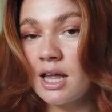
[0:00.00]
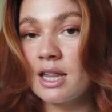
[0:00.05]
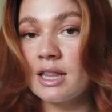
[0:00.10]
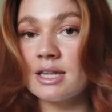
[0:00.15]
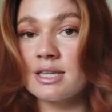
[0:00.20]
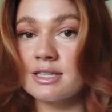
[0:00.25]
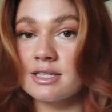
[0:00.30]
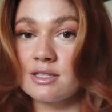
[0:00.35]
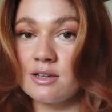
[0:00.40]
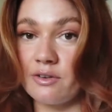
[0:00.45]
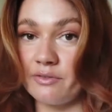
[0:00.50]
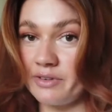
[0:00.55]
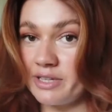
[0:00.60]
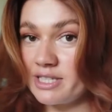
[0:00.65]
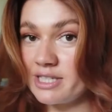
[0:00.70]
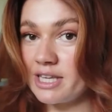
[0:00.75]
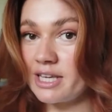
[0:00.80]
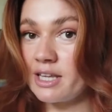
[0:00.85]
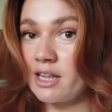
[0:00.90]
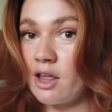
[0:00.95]
This is
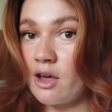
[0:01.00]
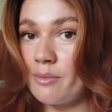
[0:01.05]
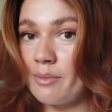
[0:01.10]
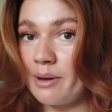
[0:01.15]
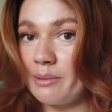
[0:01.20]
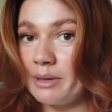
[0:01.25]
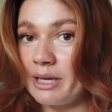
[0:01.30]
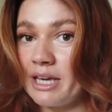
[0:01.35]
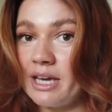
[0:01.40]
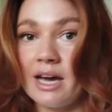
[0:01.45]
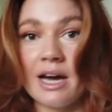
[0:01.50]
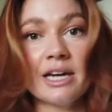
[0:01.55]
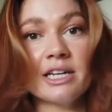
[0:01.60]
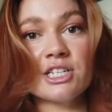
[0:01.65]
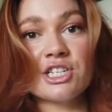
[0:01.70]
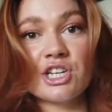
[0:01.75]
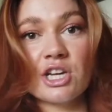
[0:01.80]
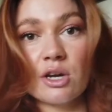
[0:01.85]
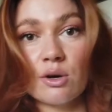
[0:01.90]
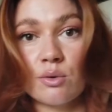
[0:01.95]
obviously Chlomommy. I
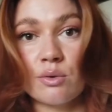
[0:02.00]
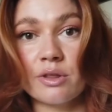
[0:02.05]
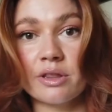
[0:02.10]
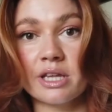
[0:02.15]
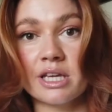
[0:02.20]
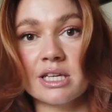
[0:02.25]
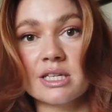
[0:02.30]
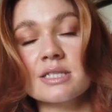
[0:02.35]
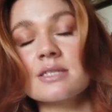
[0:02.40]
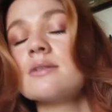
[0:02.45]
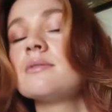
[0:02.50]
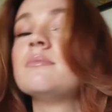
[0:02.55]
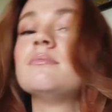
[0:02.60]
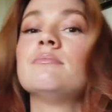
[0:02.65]
share all things